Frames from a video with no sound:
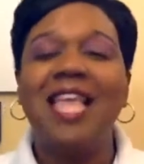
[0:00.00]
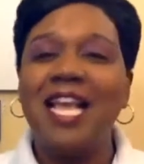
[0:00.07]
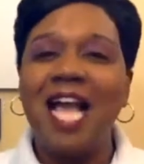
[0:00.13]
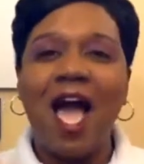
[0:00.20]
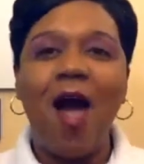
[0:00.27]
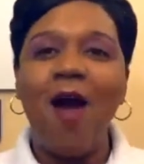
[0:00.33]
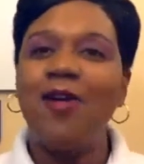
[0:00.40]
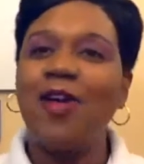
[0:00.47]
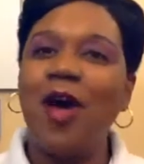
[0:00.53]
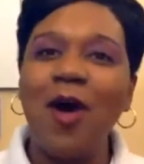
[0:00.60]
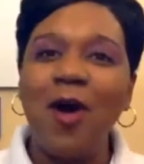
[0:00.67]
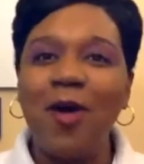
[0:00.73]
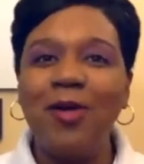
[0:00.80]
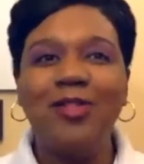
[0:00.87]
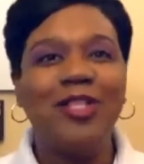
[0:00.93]
like i'll
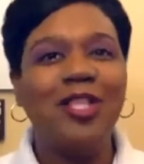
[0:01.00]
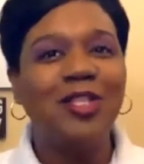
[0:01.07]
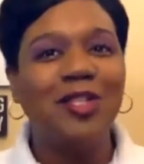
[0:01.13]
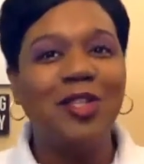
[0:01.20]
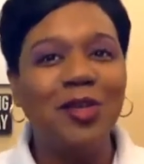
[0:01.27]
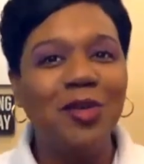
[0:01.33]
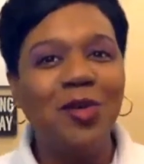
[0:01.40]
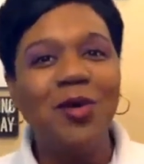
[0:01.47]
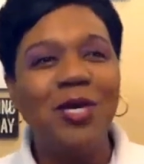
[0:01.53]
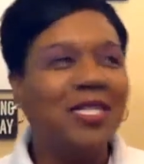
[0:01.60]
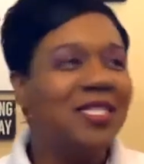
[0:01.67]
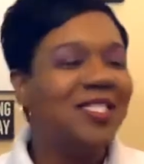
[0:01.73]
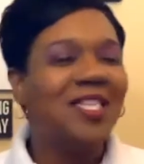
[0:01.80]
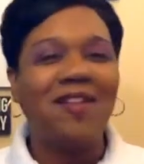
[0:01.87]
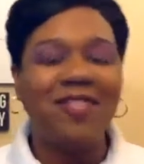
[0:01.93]
go to the zoo
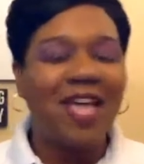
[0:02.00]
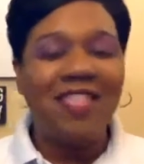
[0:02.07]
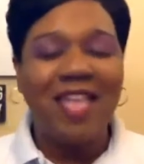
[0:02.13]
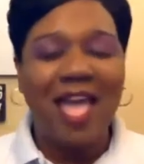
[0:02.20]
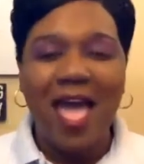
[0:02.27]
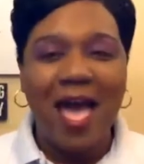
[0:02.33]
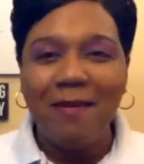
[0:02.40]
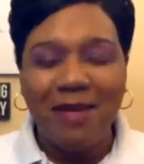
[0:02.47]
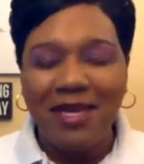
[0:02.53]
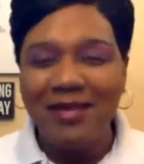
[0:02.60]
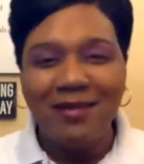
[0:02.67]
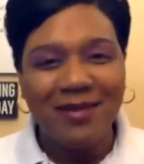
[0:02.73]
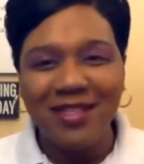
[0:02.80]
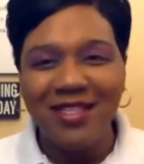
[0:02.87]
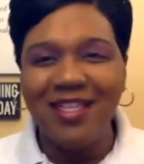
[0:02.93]
and stuff like that but
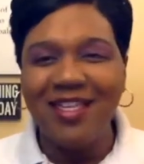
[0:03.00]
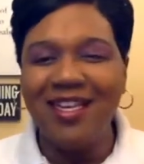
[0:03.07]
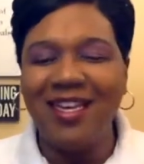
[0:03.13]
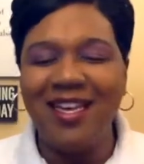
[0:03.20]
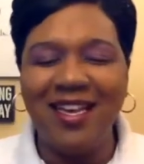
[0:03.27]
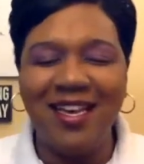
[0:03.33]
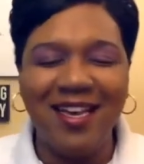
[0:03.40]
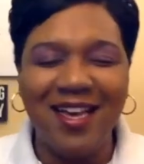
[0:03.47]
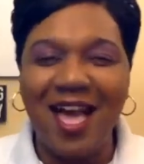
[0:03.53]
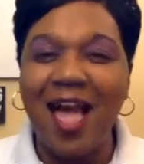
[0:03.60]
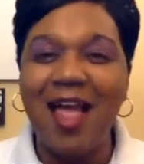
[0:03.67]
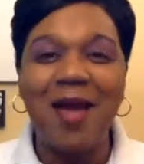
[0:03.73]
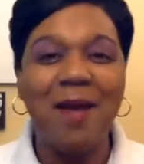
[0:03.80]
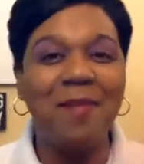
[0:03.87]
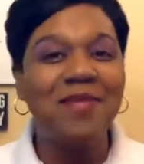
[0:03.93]

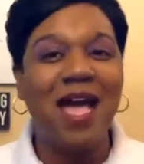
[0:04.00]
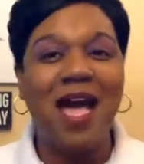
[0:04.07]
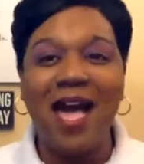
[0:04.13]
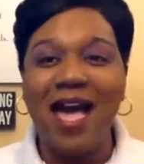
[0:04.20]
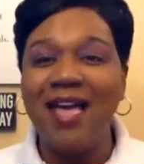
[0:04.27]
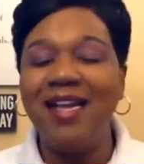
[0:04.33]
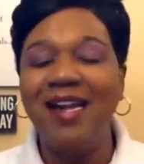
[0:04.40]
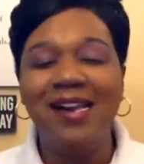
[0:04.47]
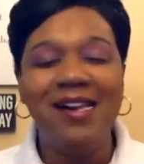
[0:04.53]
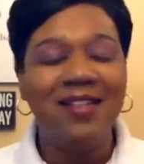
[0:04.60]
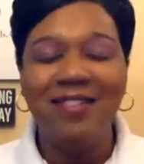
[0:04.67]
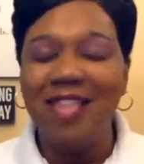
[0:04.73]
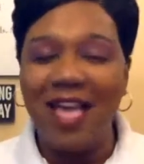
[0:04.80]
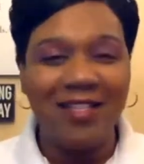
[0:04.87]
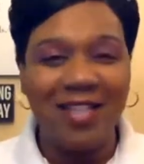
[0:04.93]
i am not
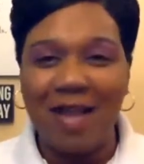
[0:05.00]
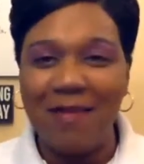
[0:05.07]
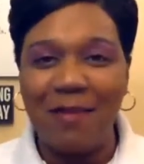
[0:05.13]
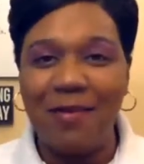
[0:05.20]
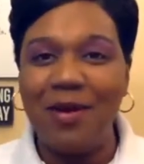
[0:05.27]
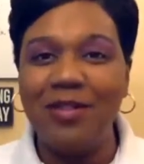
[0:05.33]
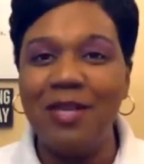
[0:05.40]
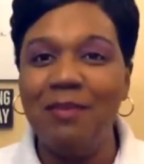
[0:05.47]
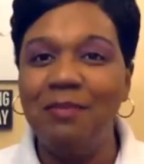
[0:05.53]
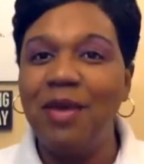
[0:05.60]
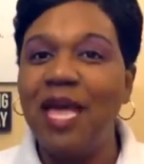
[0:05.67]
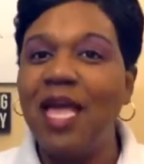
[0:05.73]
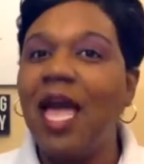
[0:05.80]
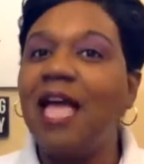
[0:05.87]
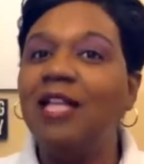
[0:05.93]
that type of person
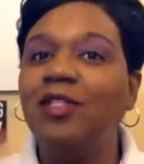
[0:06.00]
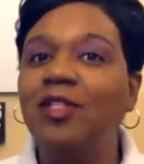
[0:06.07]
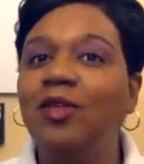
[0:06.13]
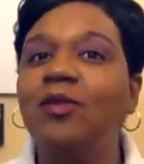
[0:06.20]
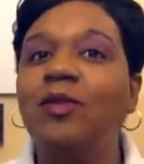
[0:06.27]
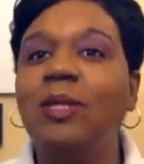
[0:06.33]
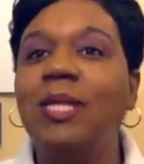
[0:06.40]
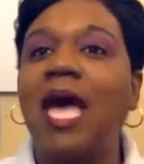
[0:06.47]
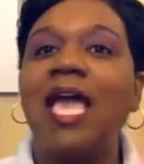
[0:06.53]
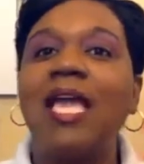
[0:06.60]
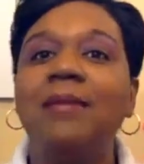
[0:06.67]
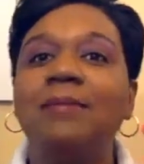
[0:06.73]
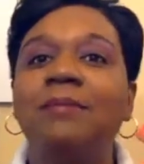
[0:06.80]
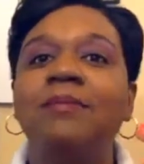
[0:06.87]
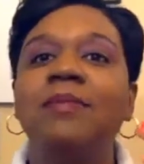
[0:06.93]
but i do like
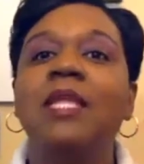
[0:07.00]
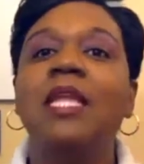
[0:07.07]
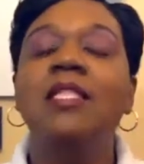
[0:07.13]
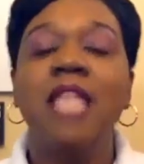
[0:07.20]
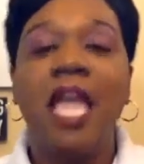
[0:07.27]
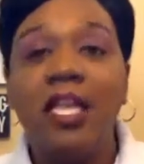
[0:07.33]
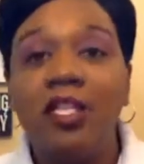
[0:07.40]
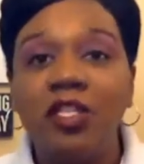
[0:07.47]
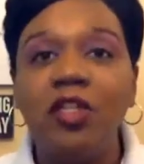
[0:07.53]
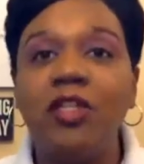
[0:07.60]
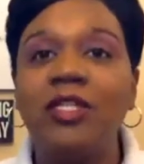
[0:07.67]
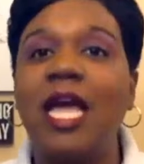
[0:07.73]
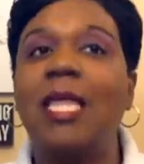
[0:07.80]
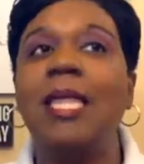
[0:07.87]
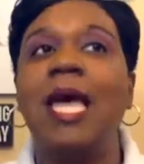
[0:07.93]
nature
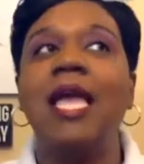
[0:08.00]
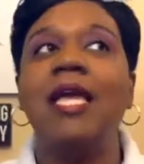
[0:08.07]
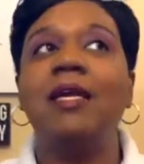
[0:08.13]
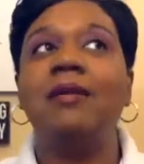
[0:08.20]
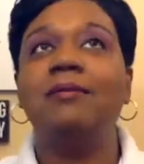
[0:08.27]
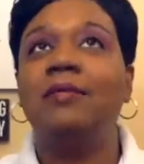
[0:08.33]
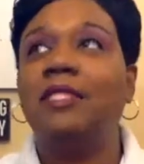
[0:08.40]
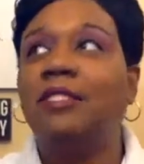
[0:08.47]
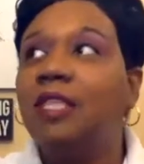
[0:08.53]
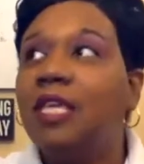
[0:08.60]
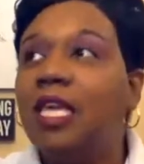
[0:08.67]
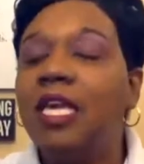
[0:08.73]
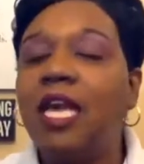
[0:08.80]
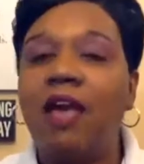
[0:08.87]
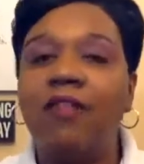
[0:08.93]
and i like
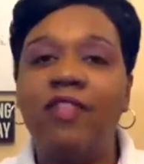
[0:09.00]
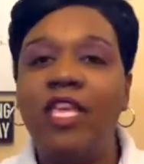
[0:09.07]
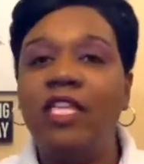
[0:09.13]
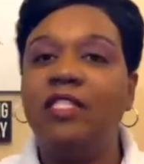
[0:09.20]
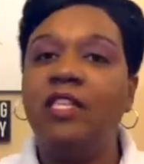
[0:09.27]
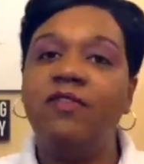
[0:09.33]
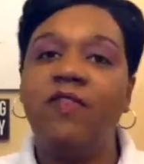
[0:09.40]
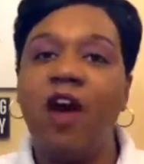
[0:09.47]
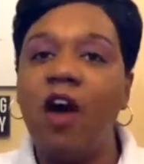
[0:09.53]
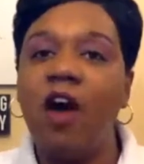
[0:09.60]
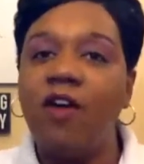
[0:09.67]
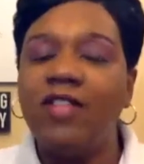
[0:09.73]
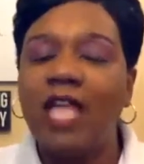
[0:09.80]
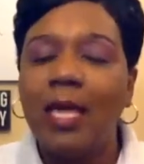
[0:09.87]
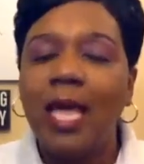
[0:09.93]
seeing how things
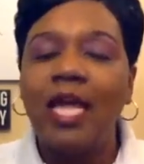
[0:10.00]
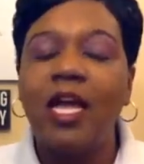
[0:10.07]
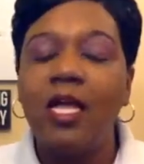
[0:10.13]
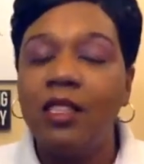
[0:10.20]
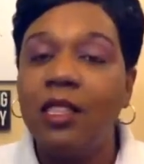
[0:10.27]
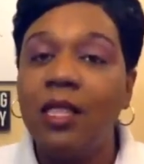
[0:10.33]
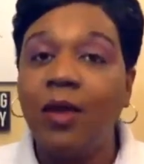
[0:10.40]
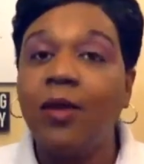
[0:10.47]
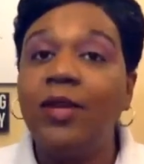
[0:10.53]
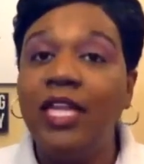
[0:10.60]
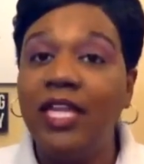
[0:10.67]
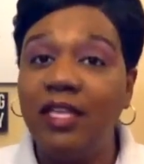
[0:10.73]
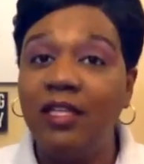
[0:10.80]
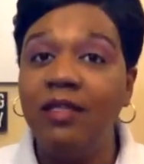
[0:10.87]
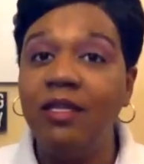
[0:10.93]
evolve and i like
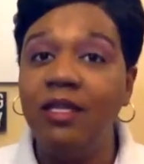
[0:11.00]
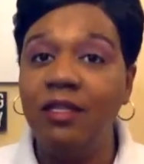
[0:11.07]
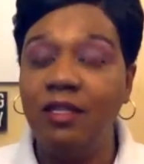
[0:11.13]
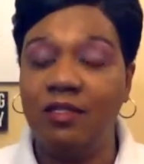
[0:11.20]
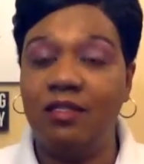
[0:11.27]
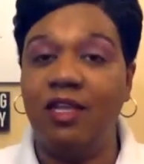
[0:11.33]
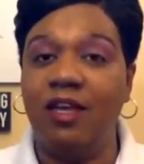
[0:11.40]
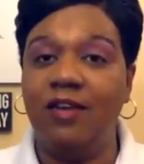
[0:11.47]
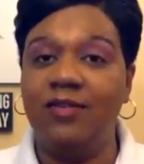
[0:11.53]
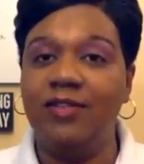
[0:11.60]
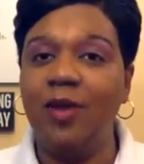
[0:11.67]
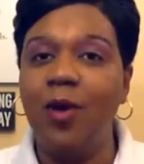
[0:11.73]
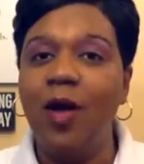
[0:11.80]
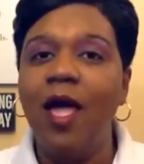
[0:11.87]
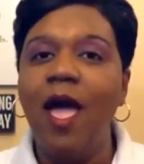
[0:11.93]
learning the stuff.
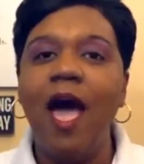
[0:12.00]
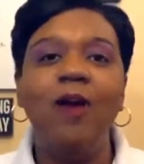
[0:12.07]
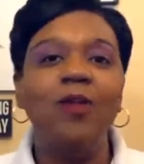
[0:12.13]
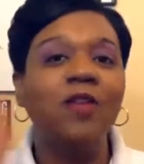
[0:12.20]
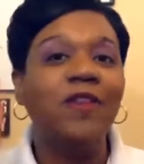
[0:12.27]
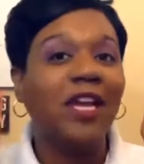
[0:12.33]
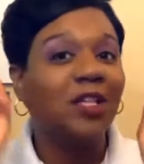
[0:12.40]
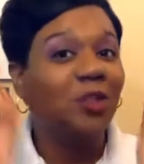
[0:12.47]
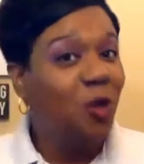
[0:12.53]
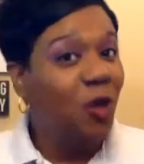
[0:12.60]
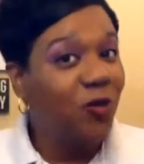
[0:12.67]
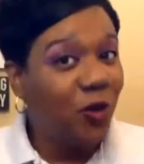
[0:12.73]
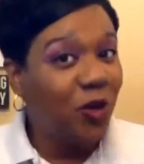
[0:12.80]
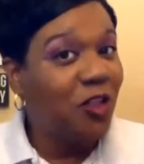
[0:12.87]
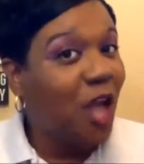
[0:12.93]
So I don't know if I can do it
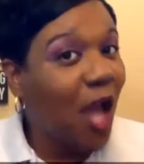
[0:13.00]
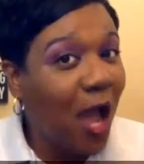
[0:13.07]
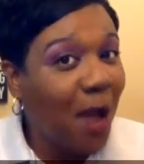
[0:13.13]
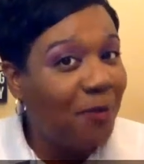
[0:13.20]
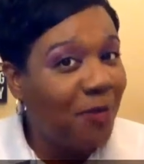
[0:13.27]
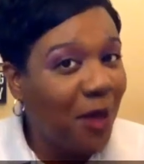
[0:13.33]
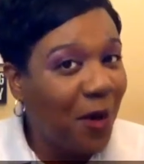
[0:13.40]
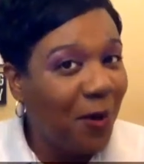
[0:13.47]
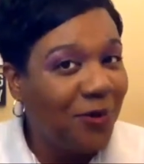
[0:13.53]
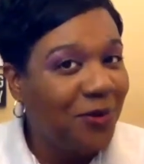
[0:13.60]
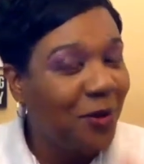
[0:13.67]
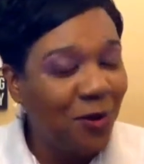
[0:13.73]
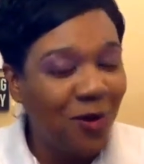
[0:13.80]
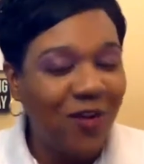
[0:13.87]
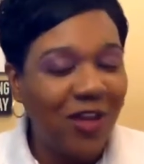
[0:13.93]
for a job though.
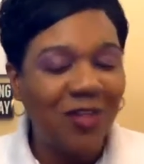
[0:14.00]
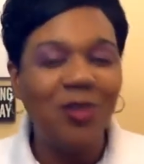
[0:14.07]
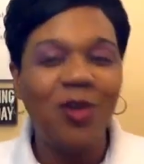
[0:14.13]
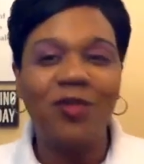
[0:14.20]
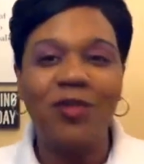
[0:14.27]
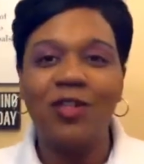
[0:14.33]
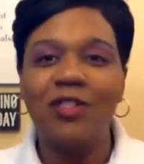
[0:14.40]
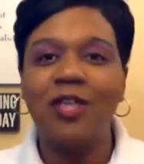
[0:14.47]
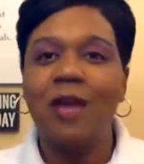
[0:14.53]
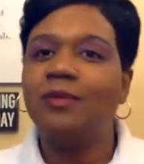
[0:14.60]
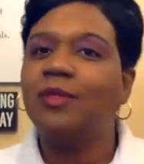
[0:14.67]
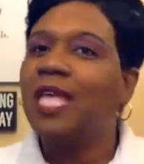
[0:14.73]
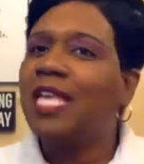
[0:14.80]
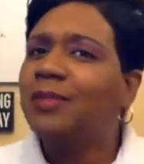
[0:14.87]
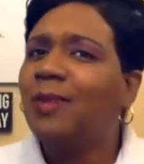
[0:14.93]
Don't know if I can do it for a job.
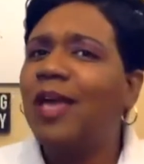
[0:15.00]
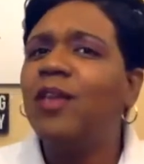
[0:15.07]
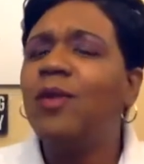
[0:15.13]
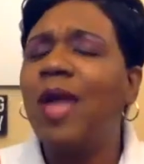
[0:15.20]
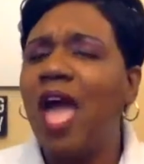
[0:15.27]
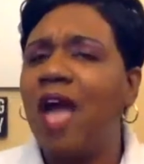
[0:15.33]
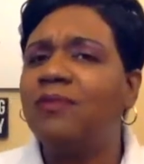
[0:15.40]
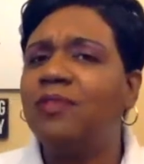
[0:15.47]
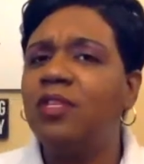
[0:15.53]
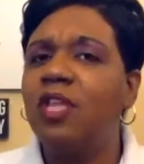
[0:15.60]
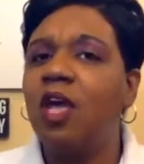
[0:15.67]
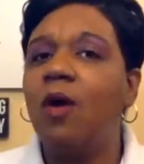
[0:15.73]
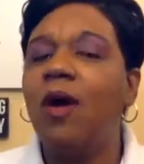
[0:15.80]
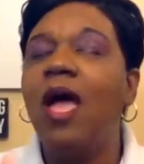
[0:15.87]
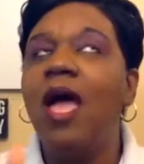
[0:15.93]
So that's why you have to
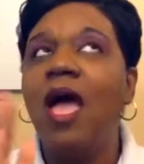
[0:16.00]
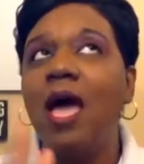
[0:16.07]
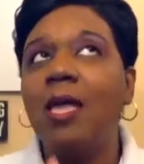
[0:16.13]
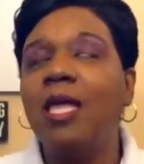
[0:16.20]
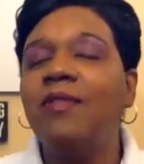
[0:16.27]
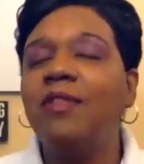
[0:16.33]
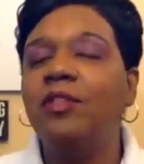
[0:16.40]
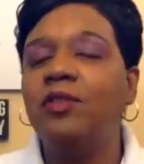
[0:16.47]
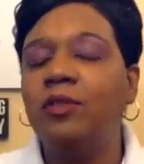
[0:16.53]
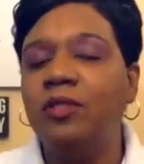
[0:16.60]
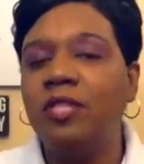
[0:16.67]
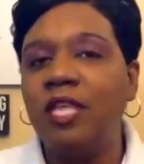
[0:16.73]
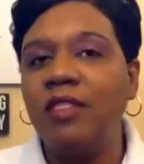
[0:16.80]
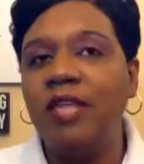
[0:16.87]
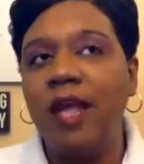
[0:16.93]
know. I love that you
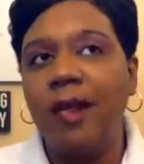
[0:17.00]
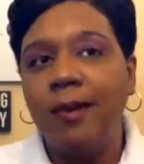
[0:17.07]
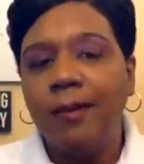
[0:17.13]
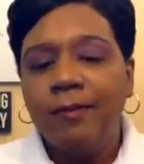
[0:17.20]
said that.